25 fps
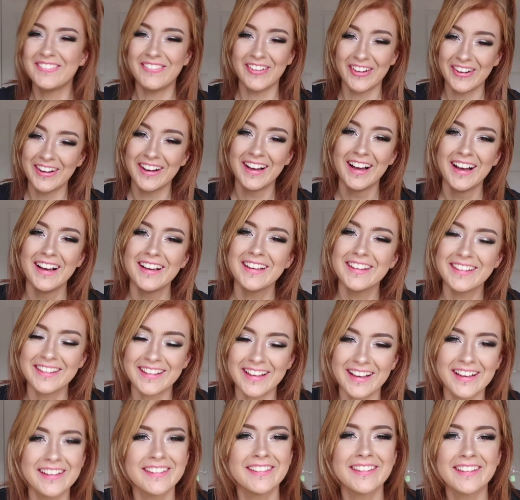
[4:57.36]
But
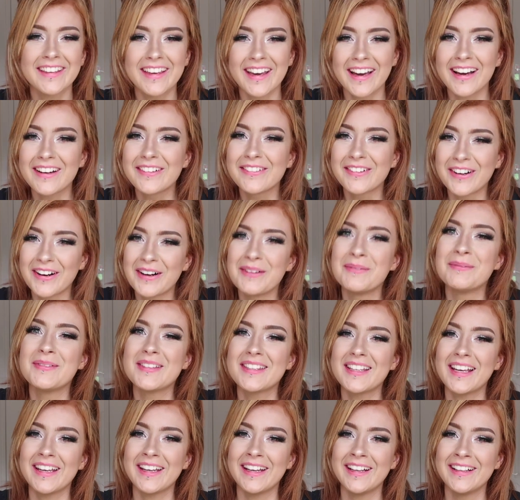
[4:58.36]
yeah, you get what I'm
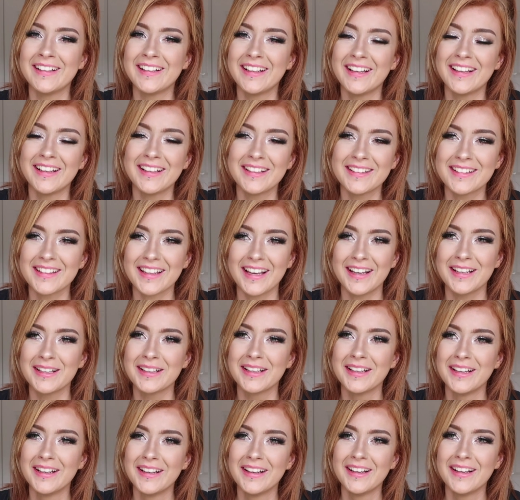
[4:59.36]
saying. It's
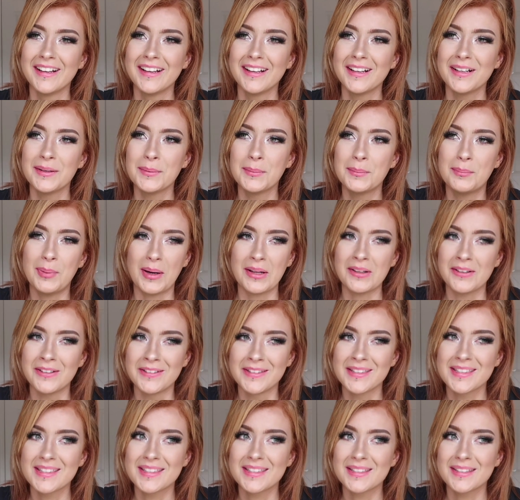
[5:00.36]
like
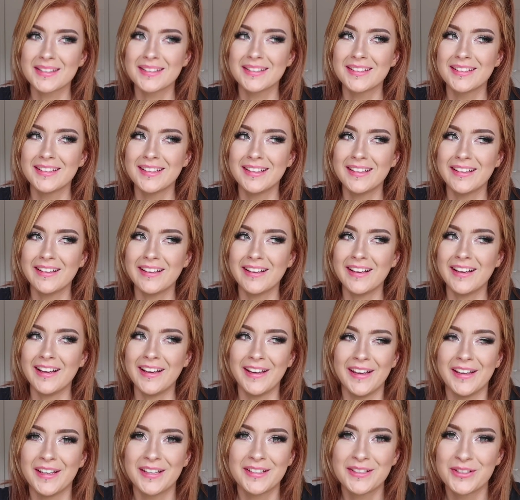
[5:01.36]
balance,
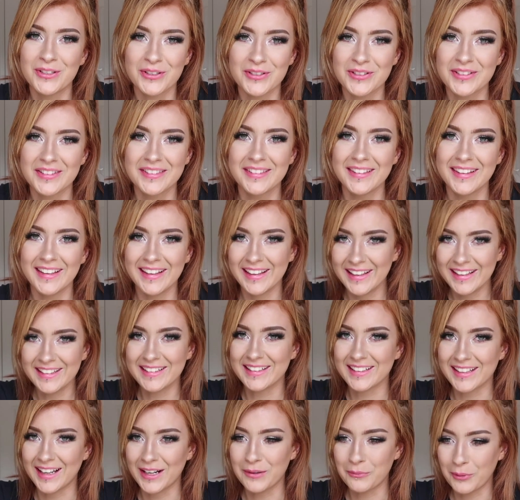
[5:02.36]
it's just
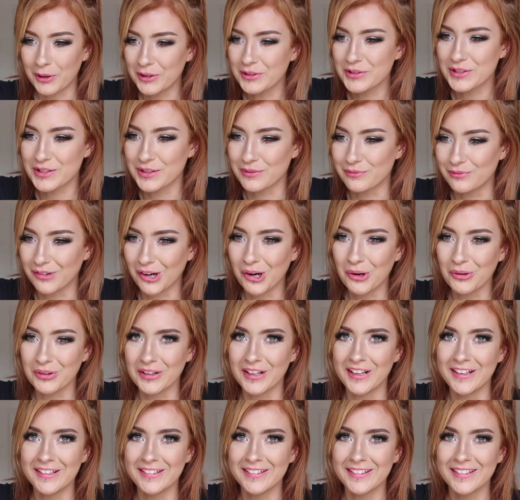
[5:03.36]
easy. Like once you're
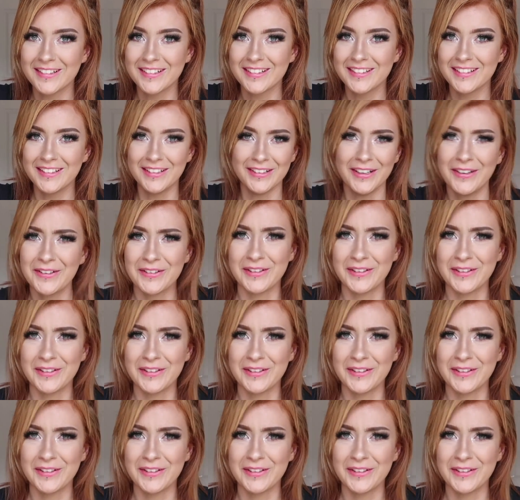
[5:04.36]
rolling, you're